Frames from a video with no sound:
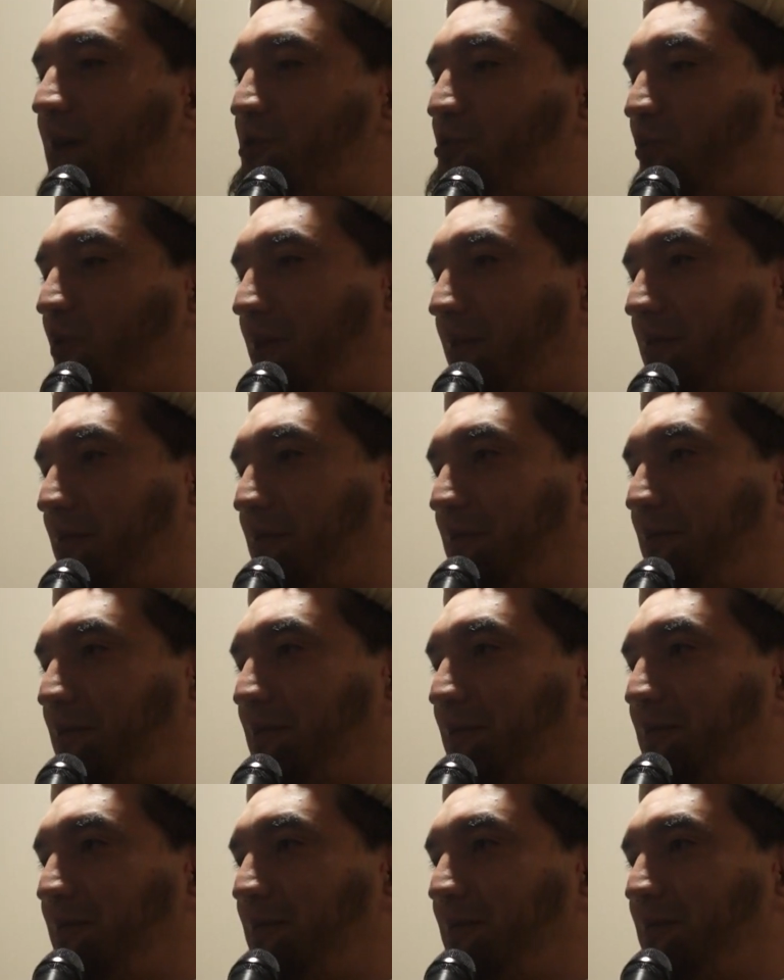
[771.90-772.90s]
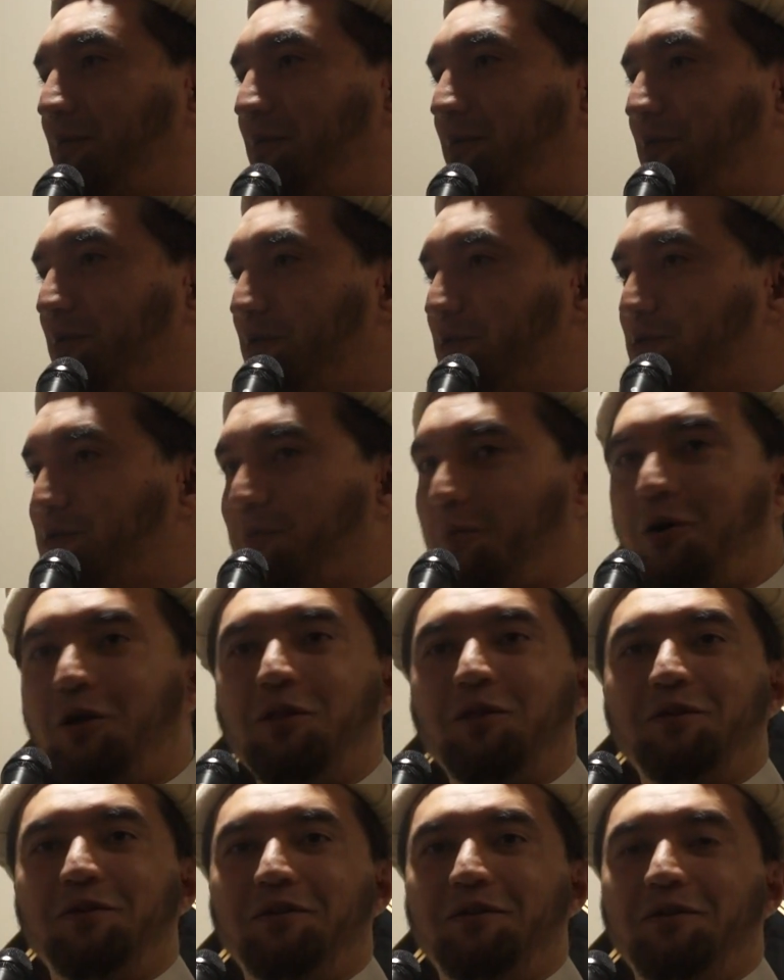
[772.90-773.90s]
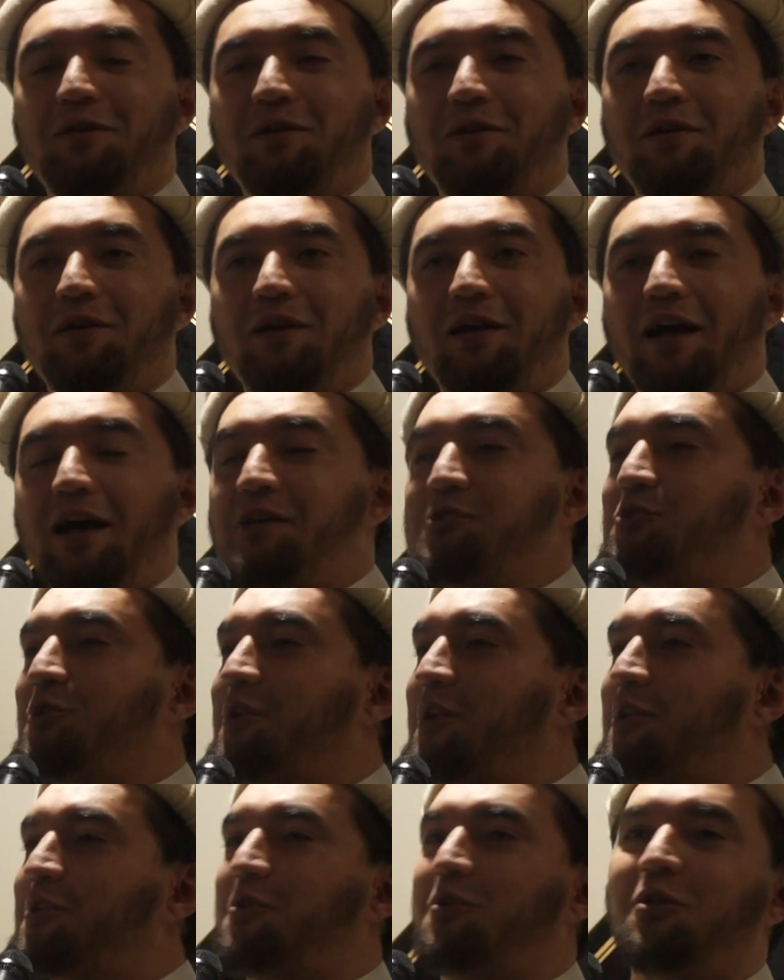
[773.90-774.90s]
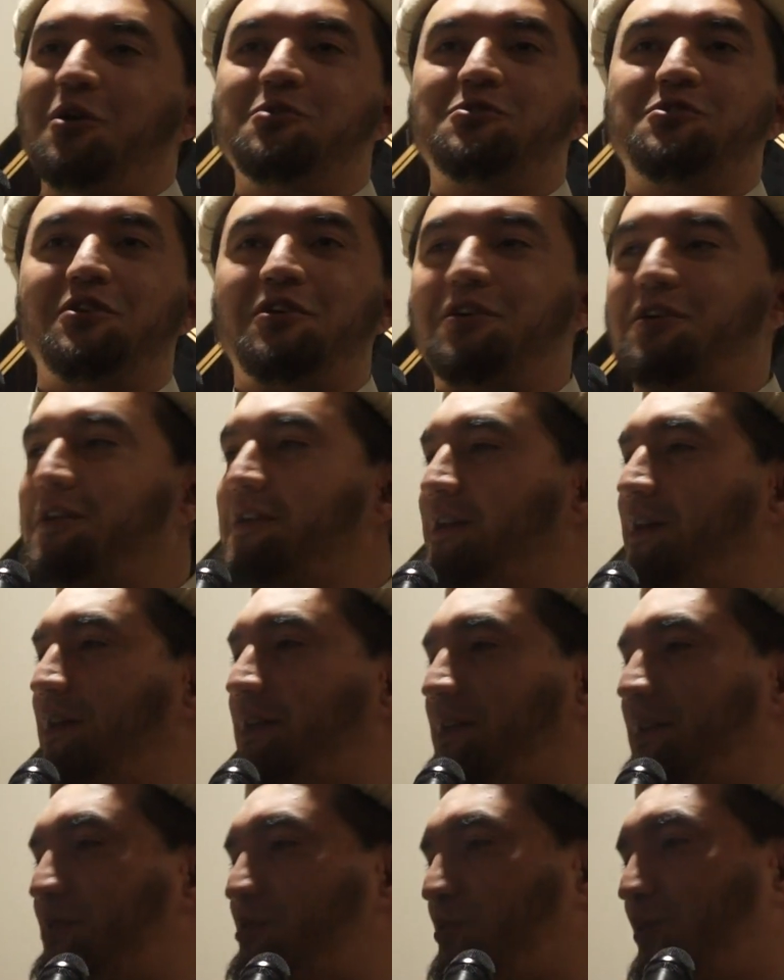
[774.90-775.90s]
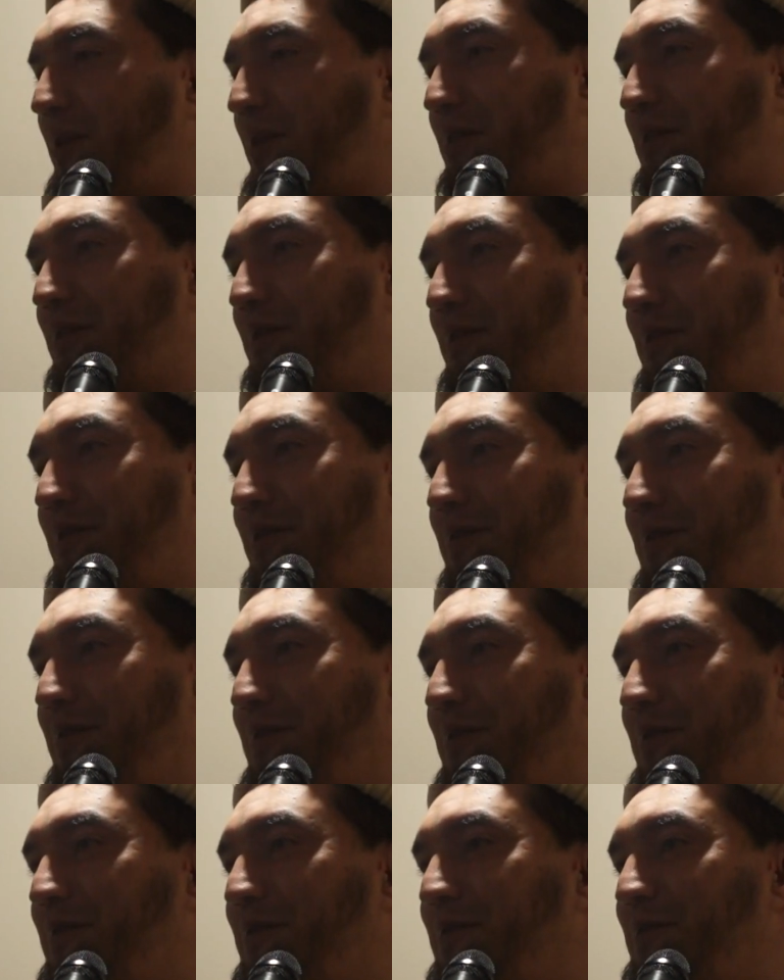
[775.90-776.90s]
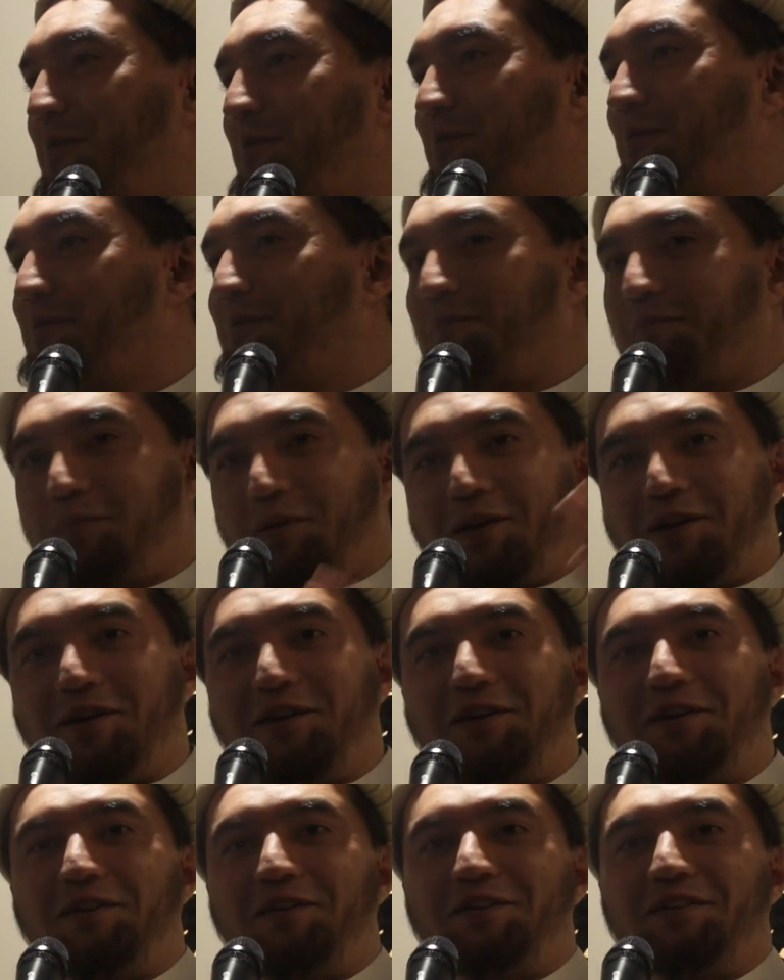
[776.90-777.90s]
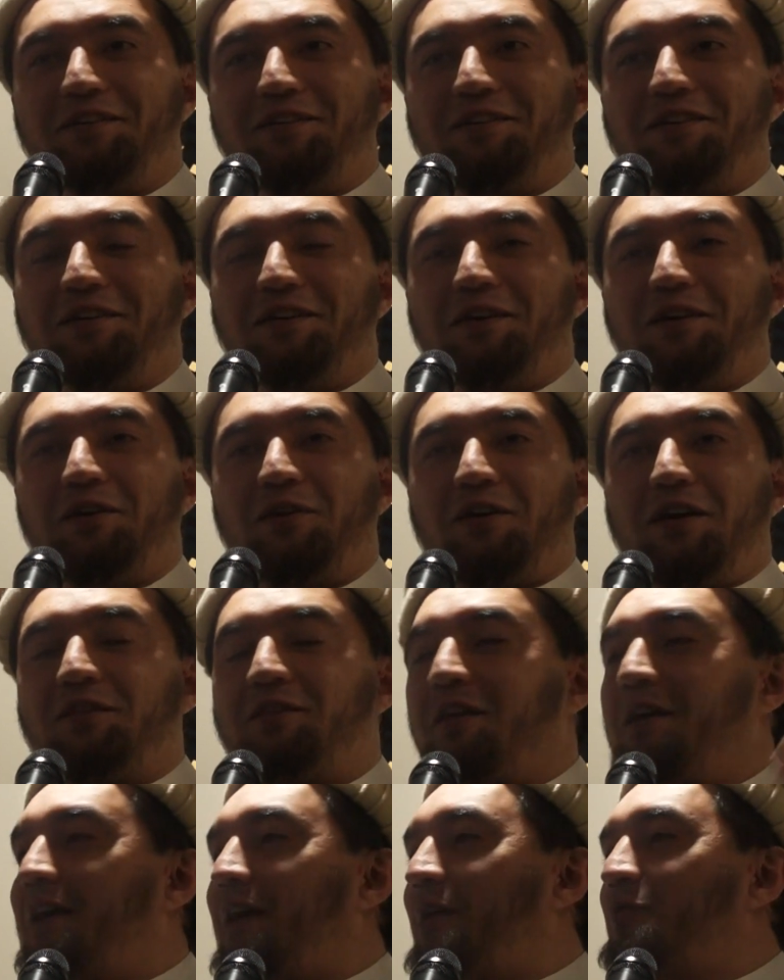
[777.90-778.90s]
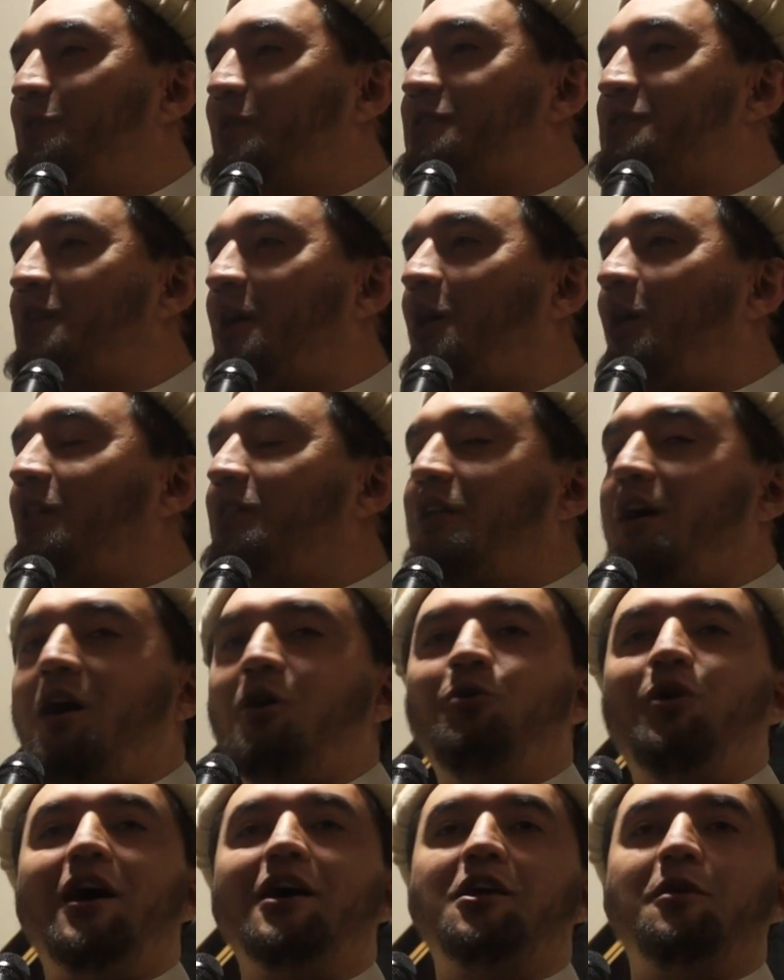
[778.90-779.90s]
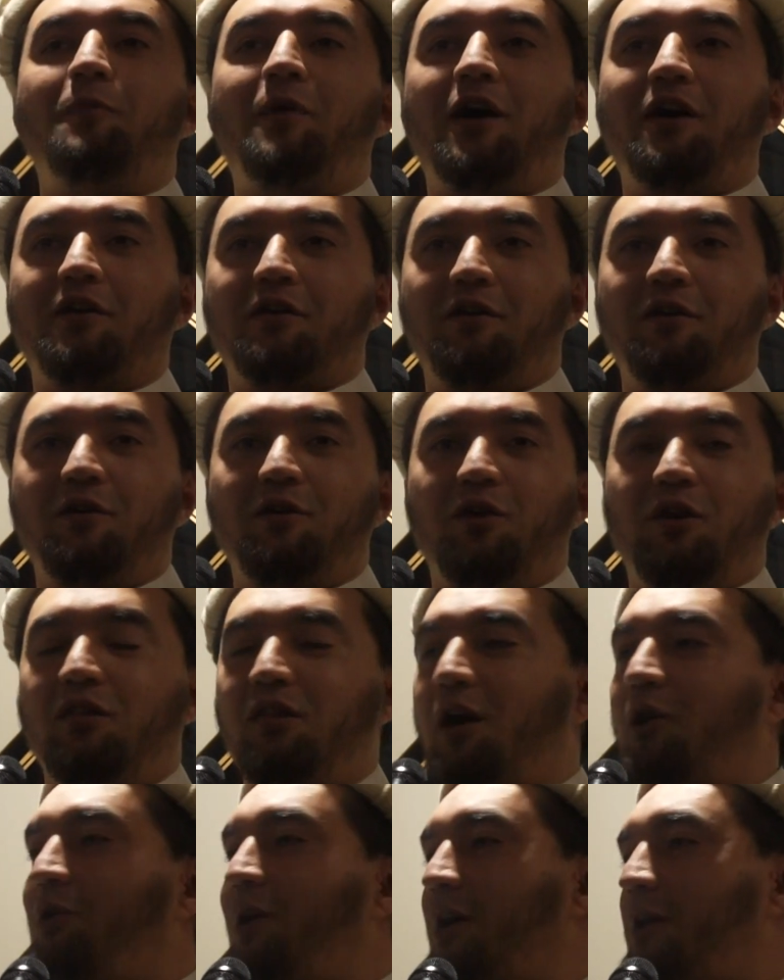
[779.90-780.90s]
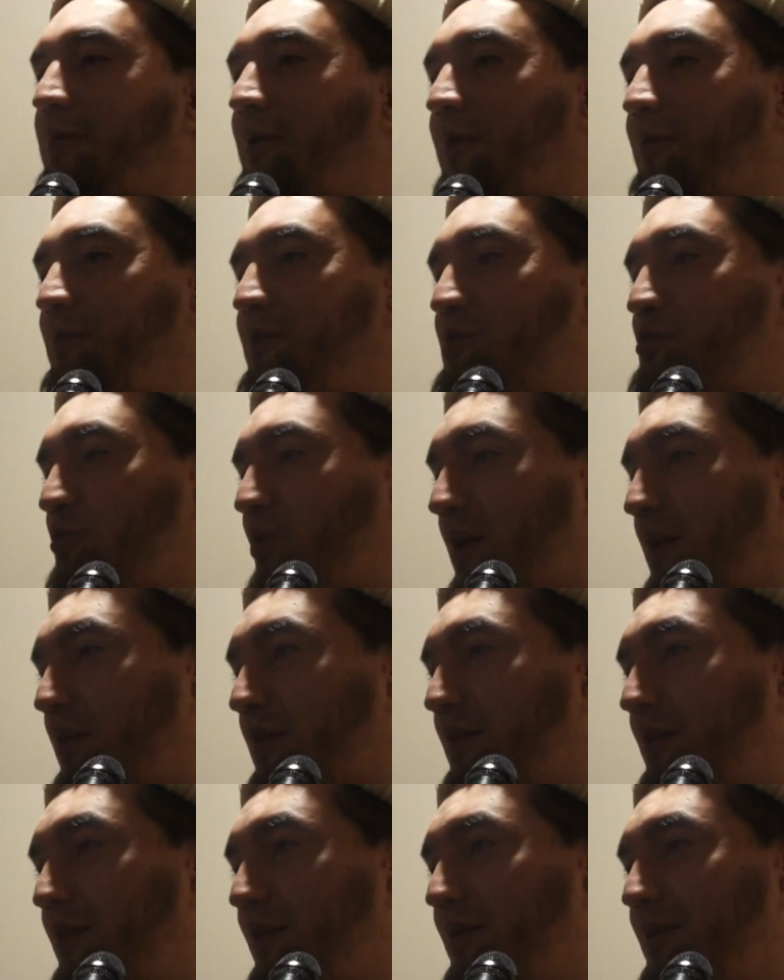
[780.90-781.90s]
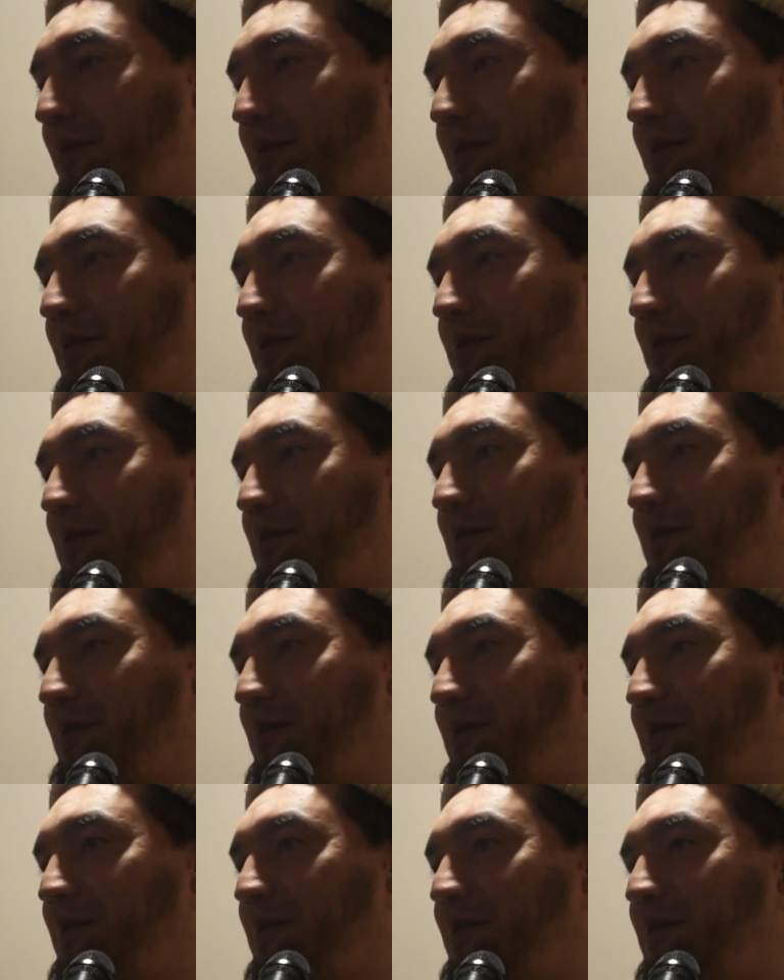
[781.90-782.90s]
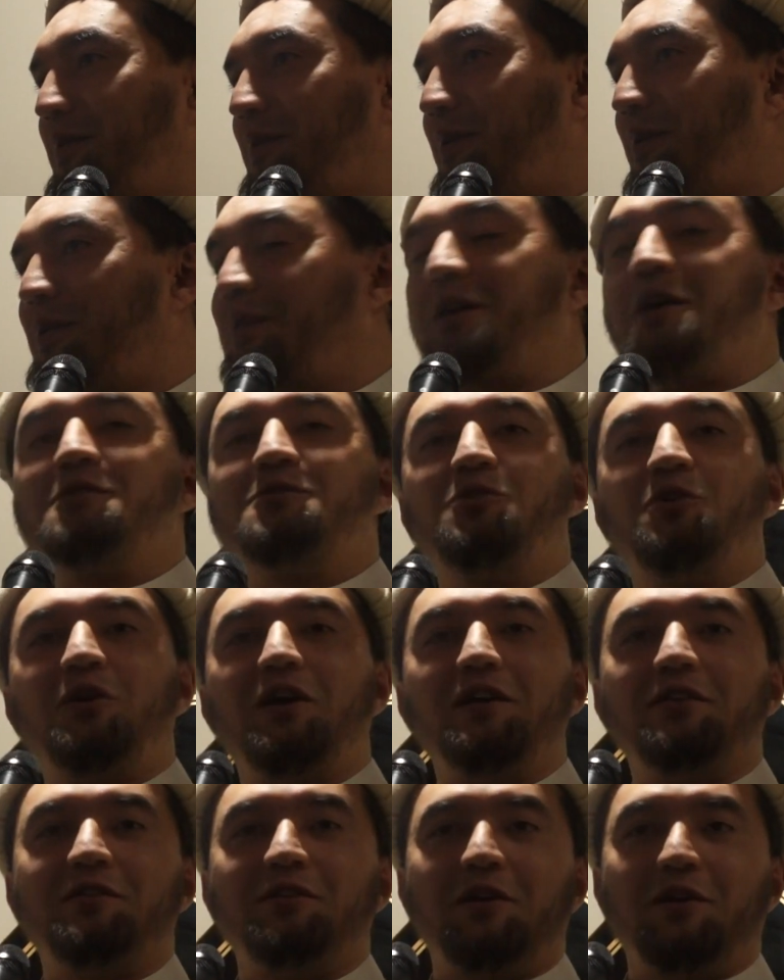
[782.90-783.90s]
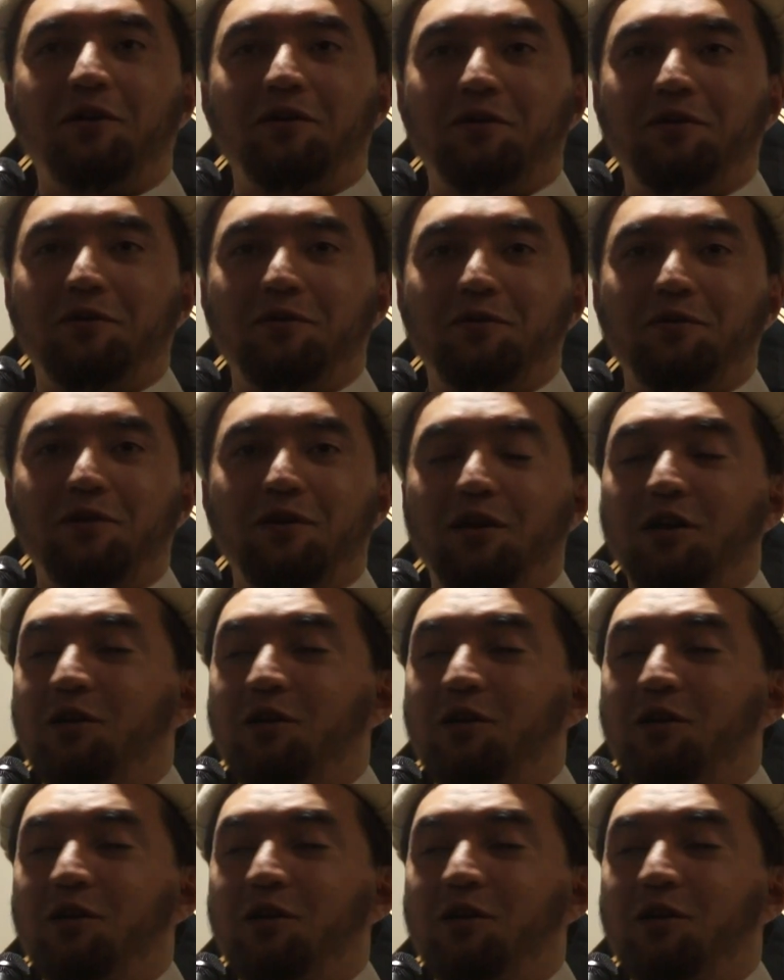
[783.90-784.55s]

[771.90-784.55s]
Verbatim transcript: as what? Small. As you get closer, it gets what? Bigger. Right? And we say Allahu Akbar. Allahu Akbar means what? Allah is greater.